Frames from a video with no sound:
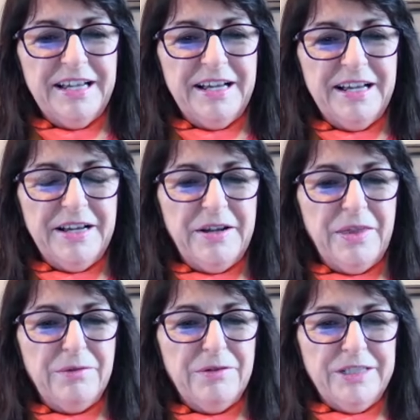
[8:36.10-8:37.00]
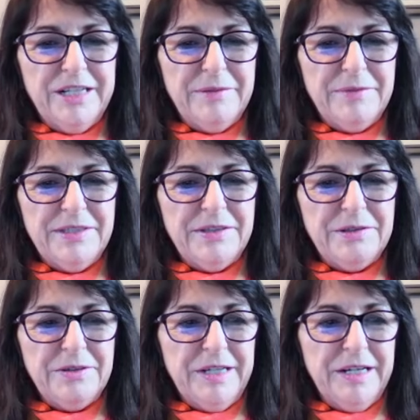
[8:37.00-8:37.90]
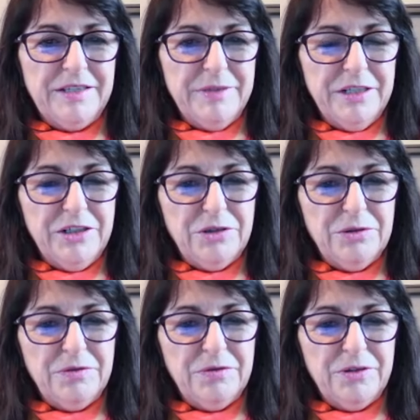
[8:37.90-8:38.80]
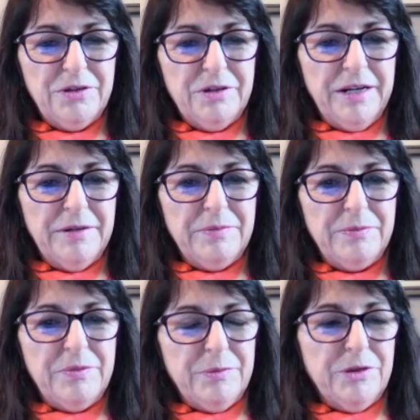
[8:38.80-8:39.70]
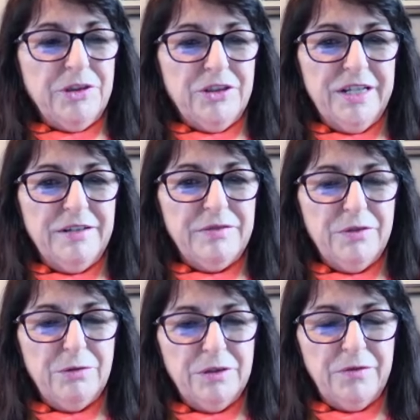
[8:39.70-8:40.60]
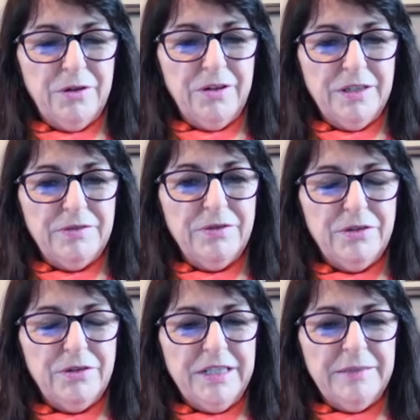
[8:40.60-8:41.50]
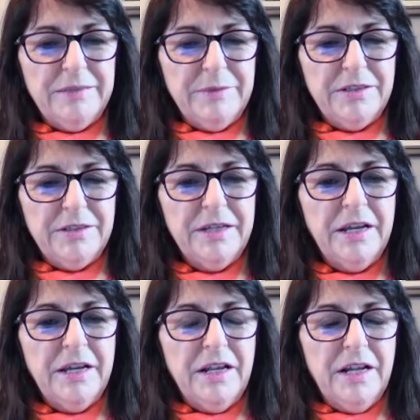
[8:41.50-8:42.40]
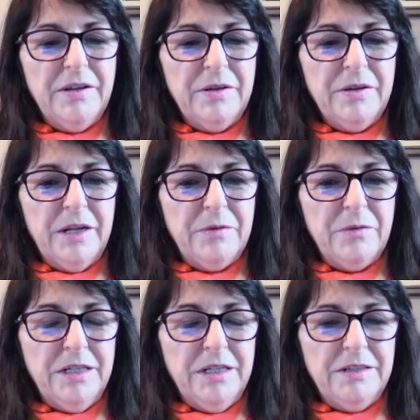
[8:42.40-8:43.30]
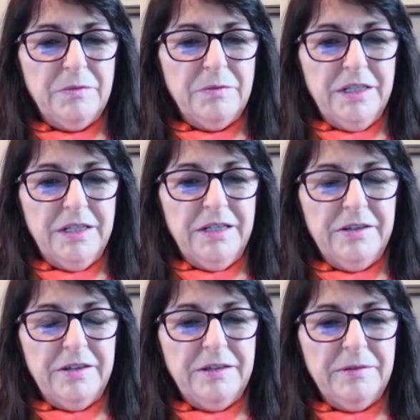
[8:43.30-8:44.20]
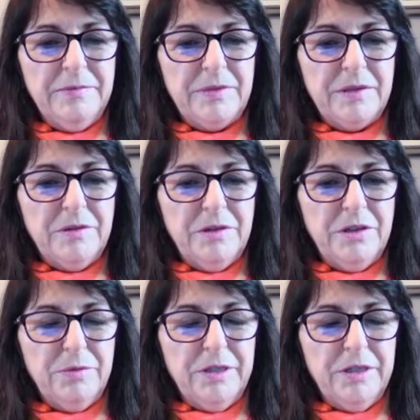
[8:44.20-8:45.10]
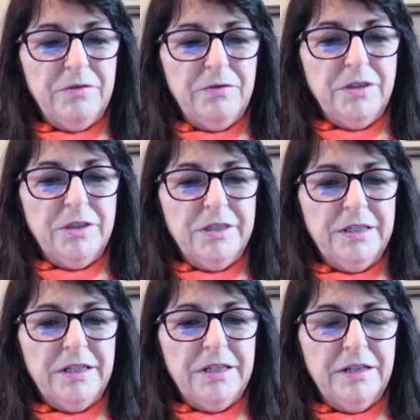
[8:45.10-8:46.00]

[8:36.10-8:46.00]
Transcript: in the River Thames. So thanks a million, Joan, for putting yourselves forward for this fundraising, because we need the, you know, better funding,